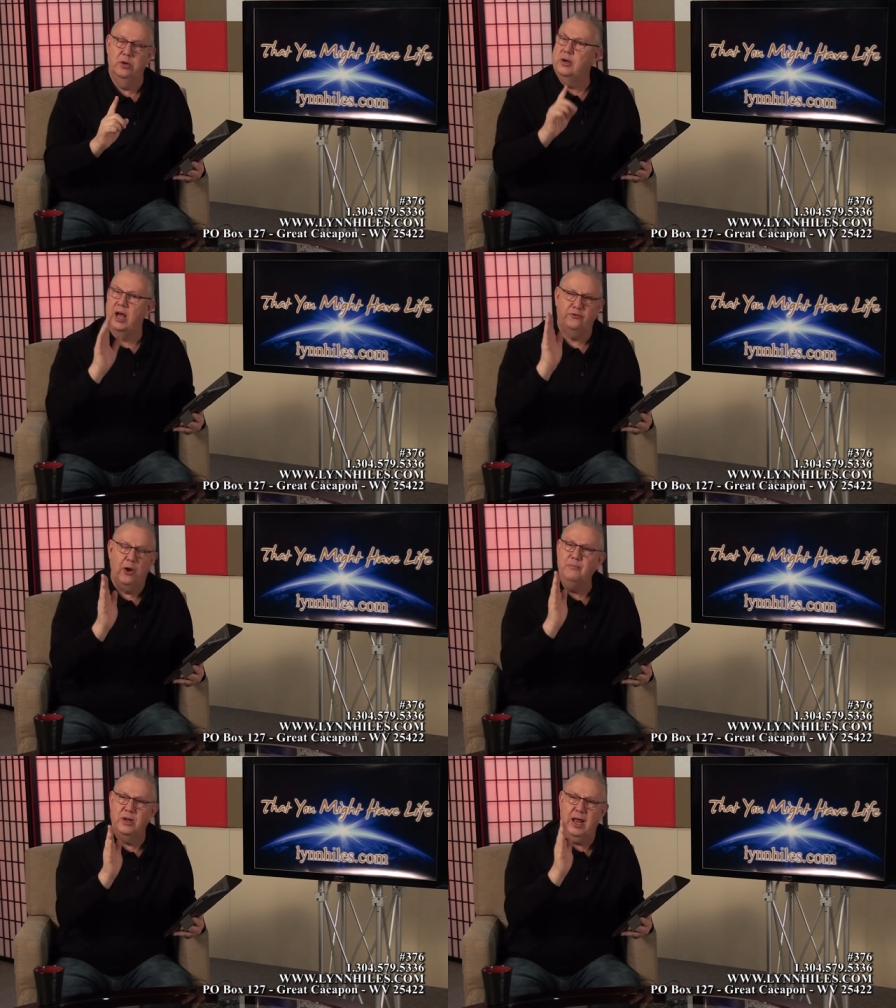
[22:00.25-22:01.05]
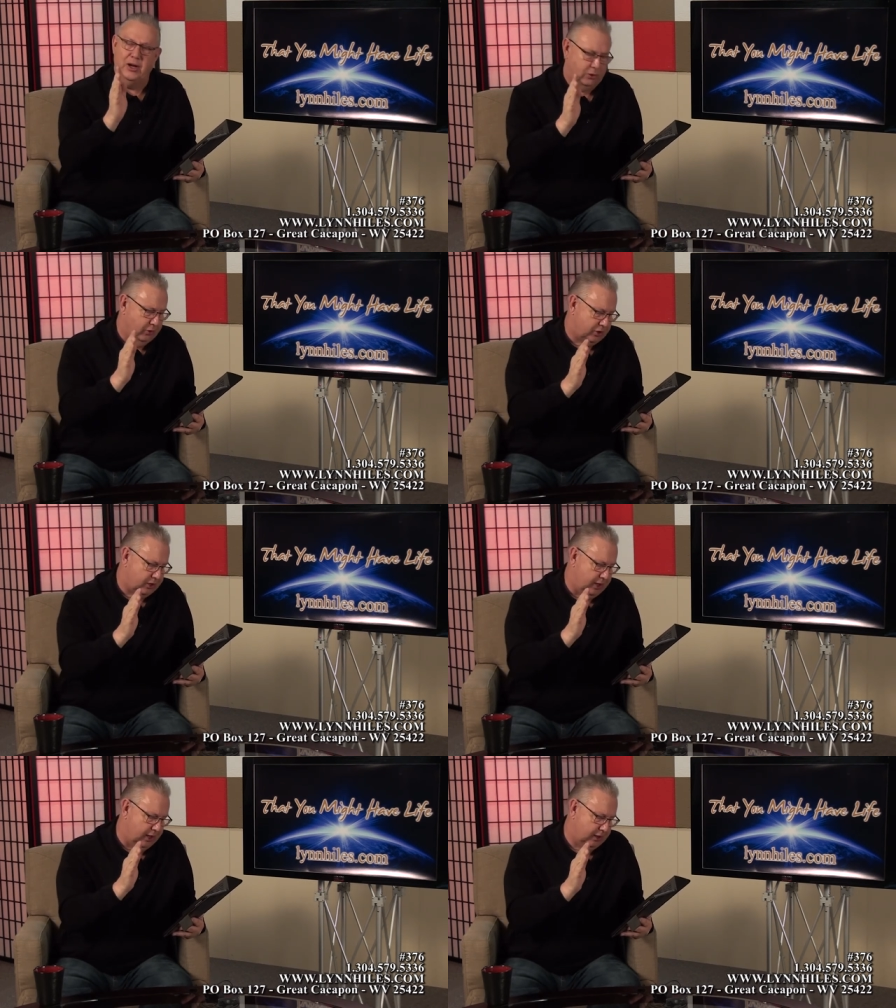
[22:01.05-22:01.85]
We're not from the natural
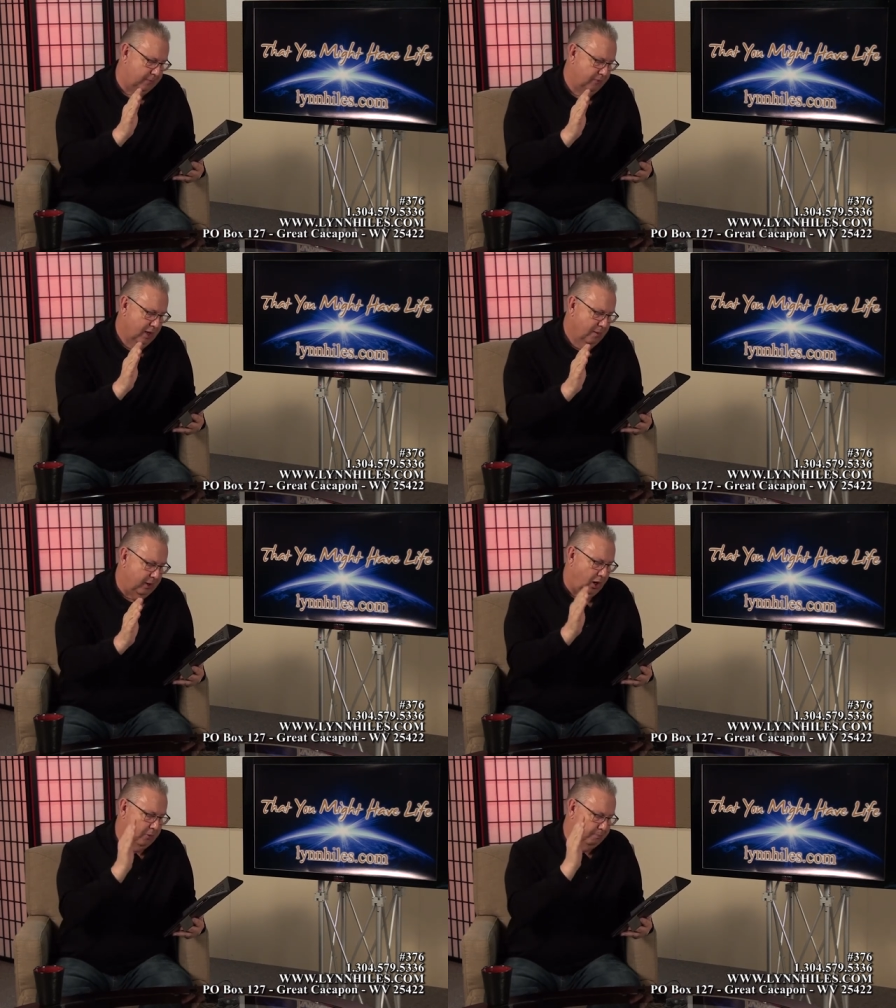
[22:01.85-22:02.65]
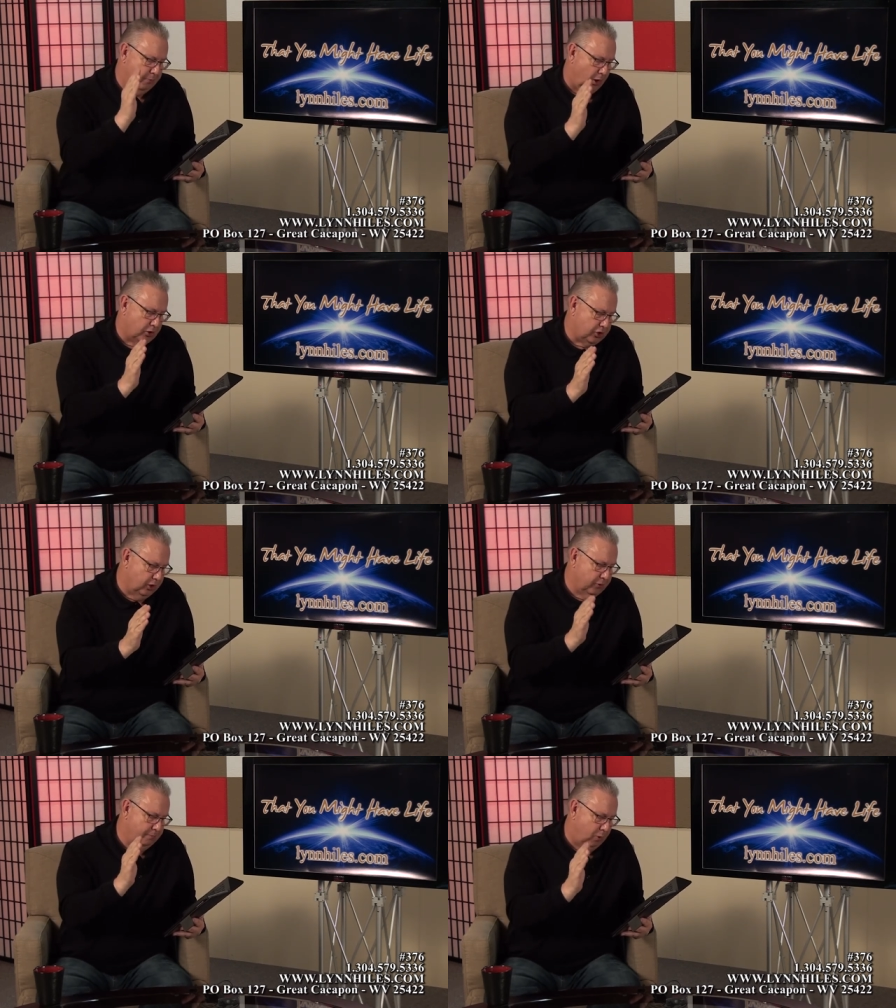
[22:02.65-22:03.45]
descent, but our, our
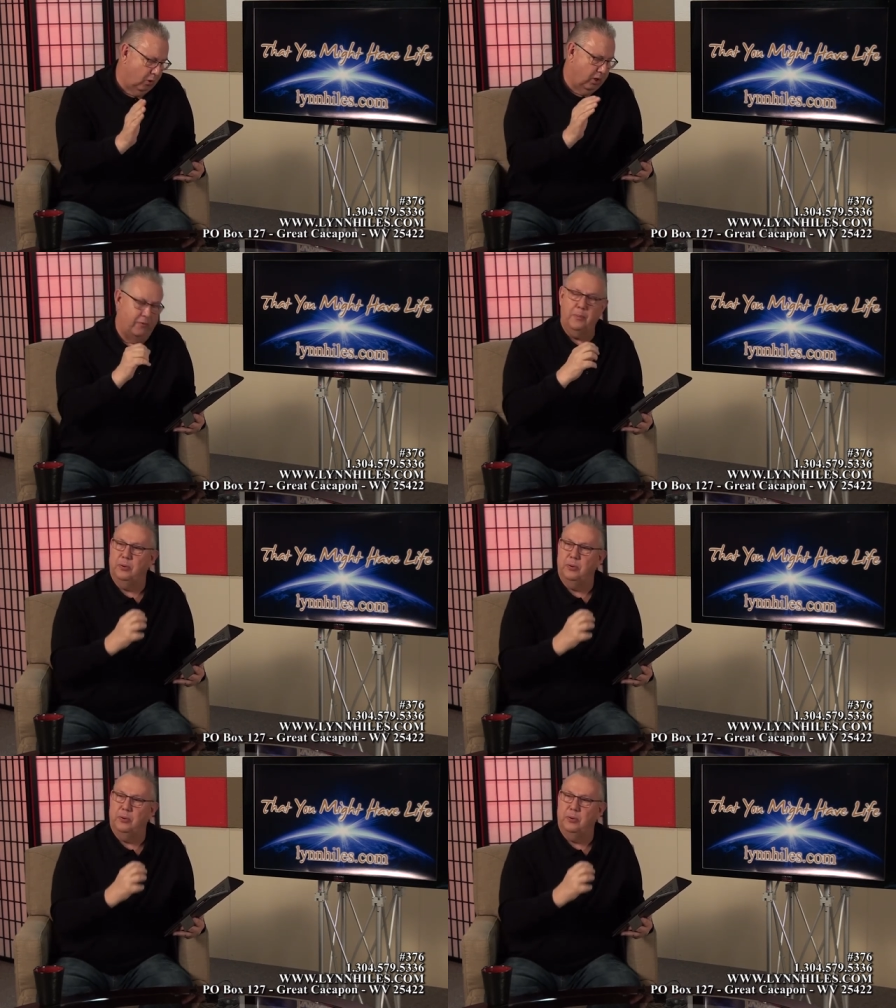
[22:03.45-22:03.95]
children born of the